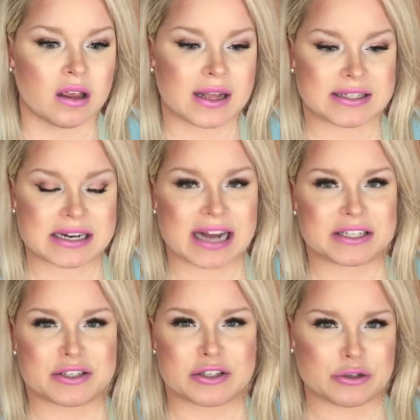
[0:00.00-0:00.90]
it's not
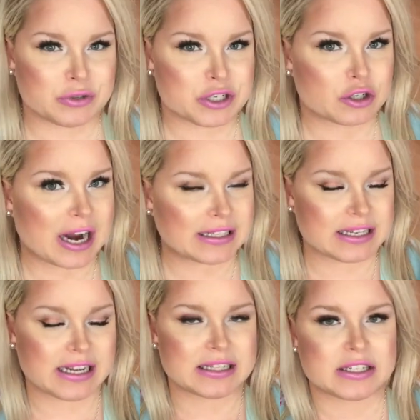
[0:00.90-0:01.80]
too
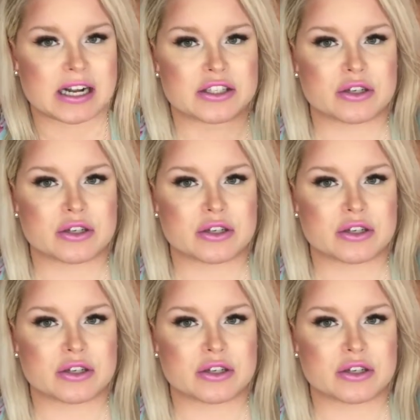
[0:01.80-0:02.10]
distracting, it's not